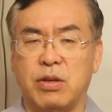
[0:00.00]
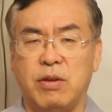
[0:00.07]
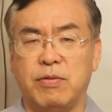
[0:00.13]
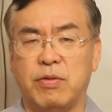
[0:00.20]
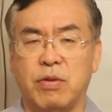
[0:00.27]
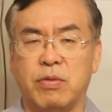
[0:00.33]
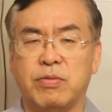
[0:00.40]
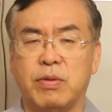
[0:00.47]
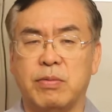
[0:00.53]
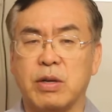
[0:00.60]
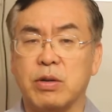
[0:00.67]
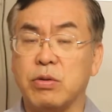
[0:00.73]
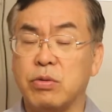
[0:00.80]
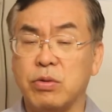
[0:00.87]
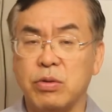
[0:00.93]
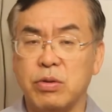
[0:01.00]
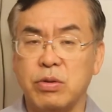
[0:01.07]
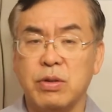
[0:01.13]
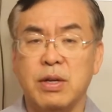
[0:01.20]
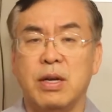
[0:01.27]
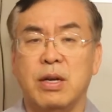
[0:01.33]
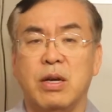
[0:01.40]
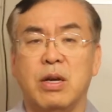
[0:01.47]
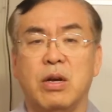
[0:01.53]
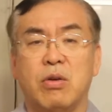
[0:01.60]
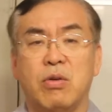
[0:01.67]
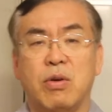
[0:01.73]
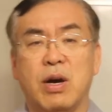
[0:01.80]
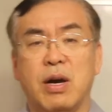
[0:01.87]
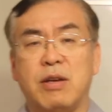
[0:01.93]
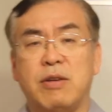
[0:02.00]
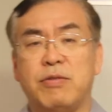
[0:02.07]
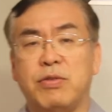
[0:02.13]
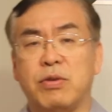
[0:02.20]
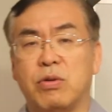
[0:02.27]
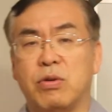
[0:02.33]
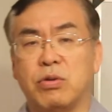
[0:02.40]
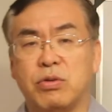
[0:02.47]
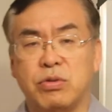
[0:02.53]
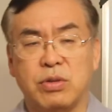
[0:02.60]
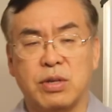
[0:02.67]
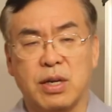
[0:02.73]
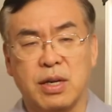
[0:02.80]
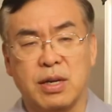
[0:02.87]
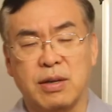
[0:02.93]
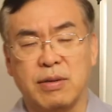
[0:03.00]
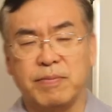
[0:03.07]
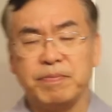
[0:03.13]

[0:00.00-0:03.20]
info from the Google. Or if you go to the